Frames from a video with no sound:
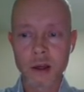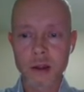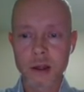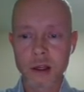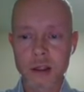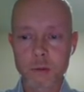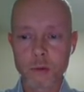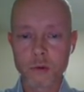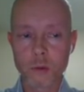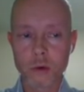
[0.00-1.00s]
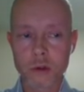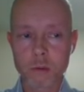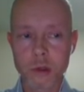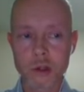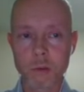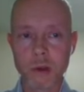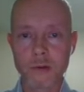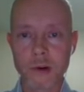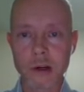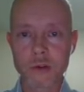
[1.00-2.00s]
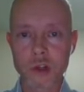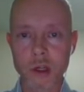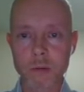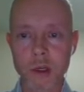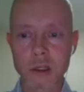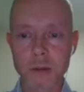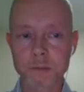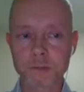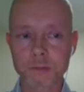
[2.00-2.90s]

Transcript: the next move was bishop b5 checkmate.